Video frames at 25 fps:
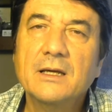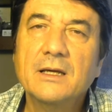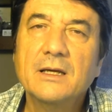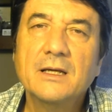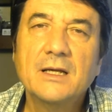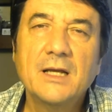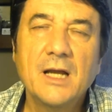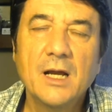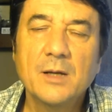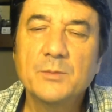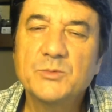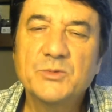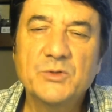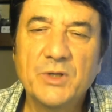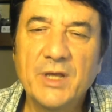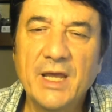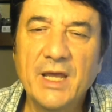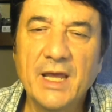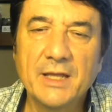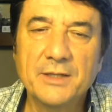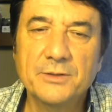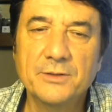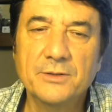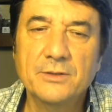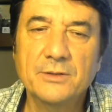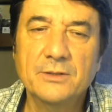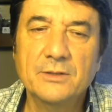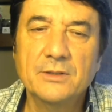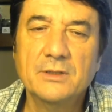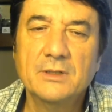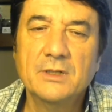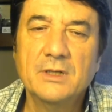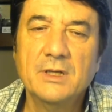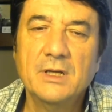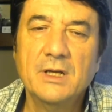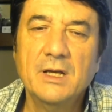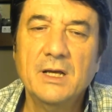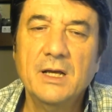come together,
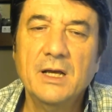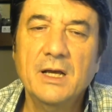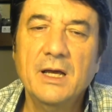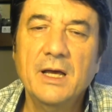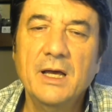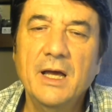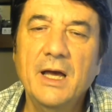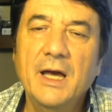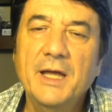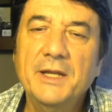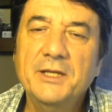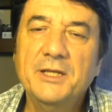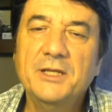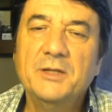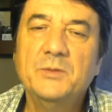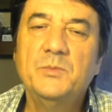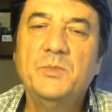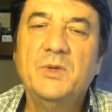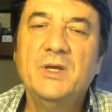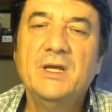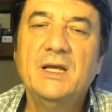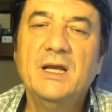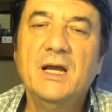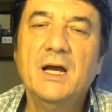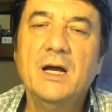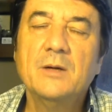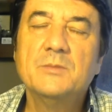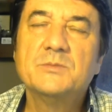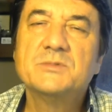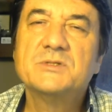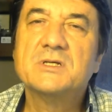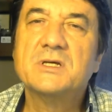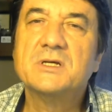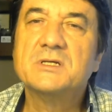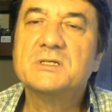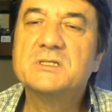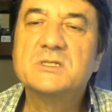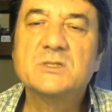and it becomes
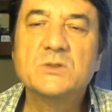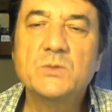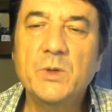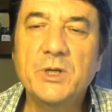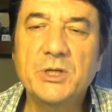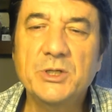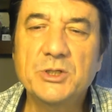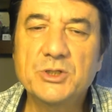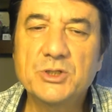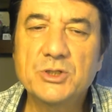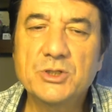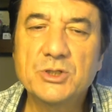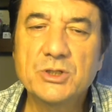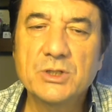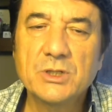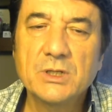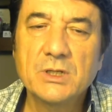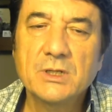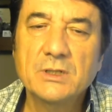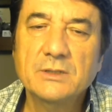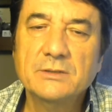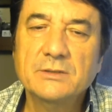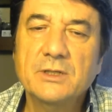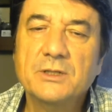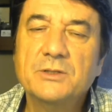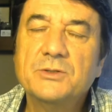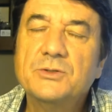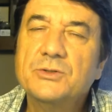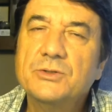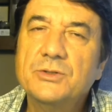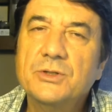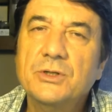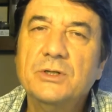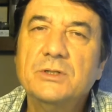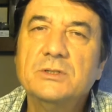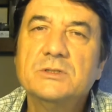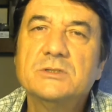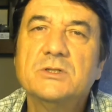a switch that
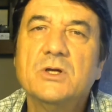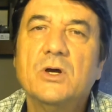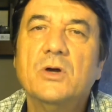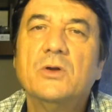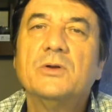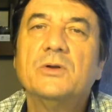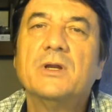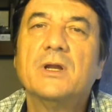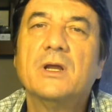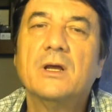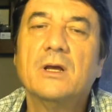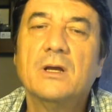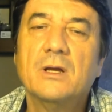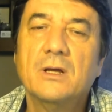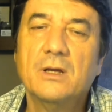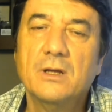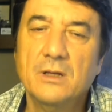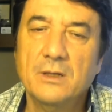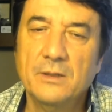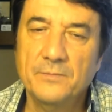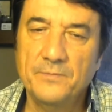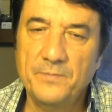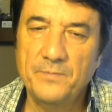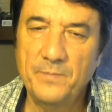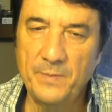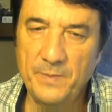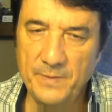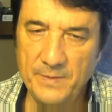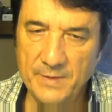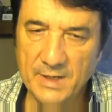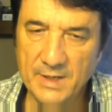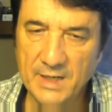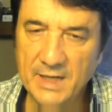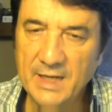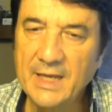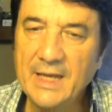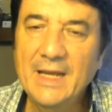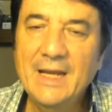turns on the
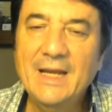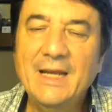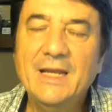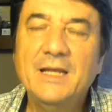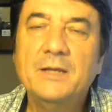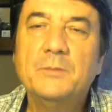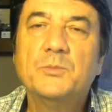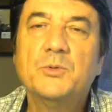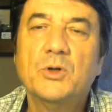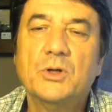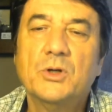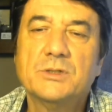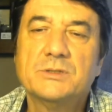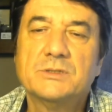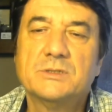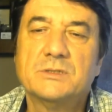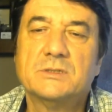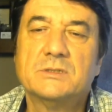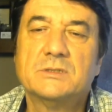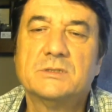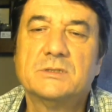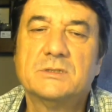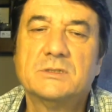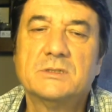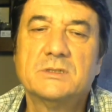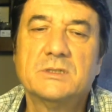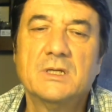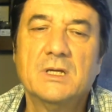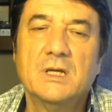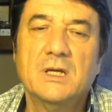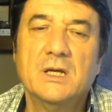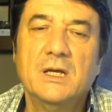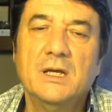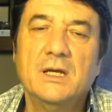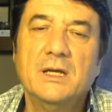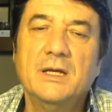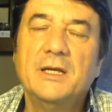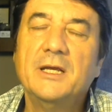healing process
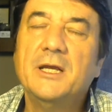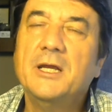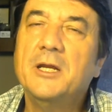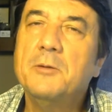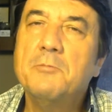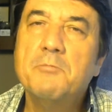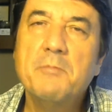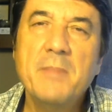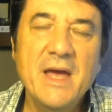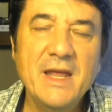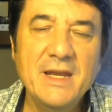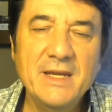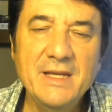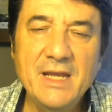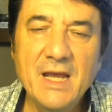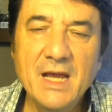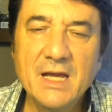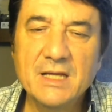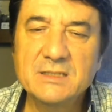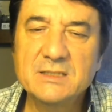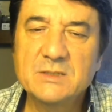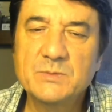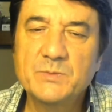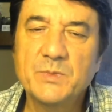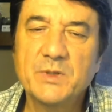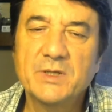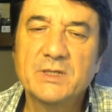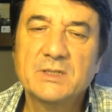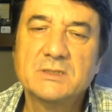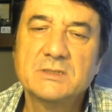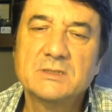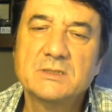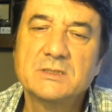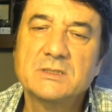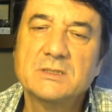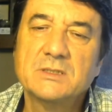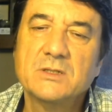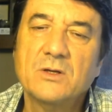in many
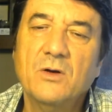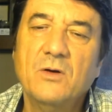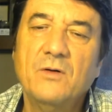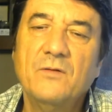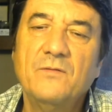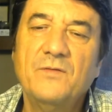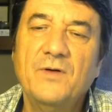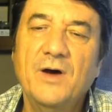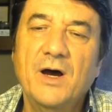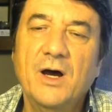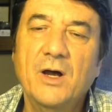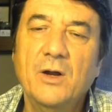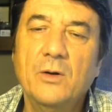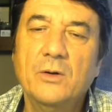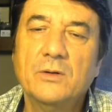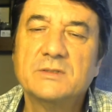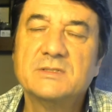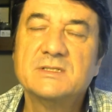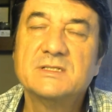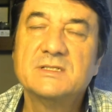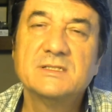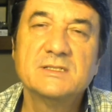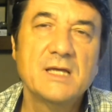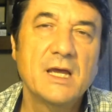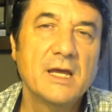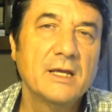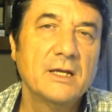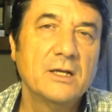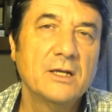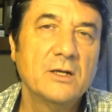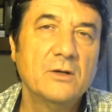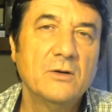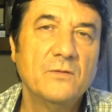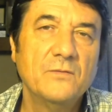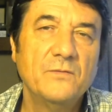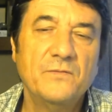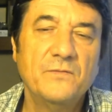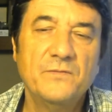aspects of our
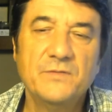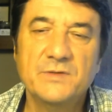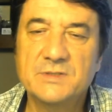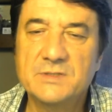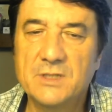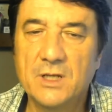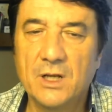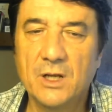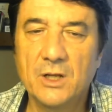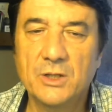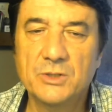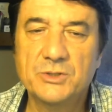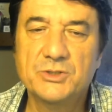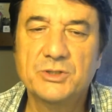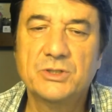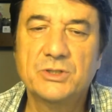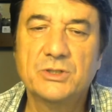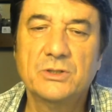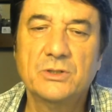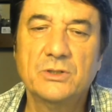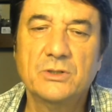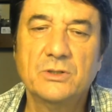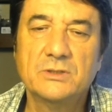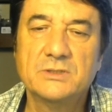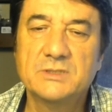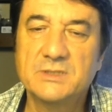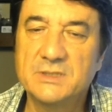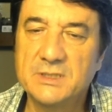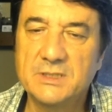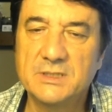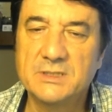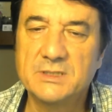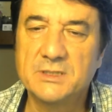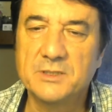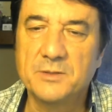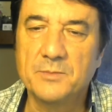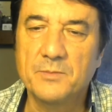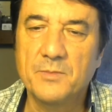psychophysiological
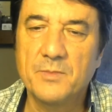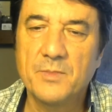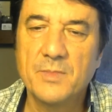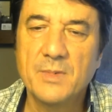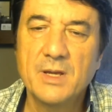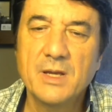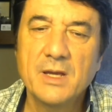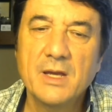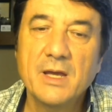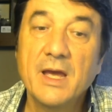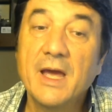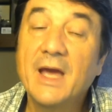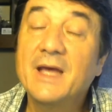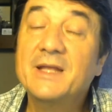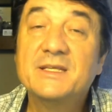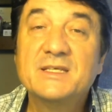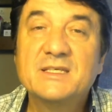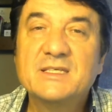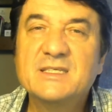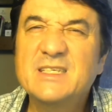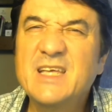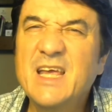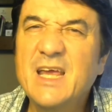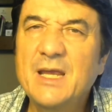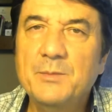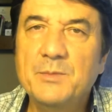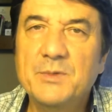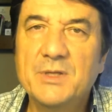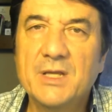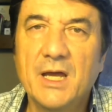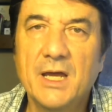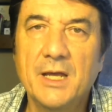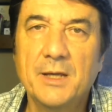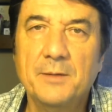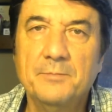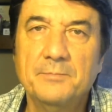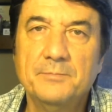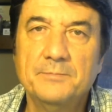system at the same
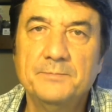time.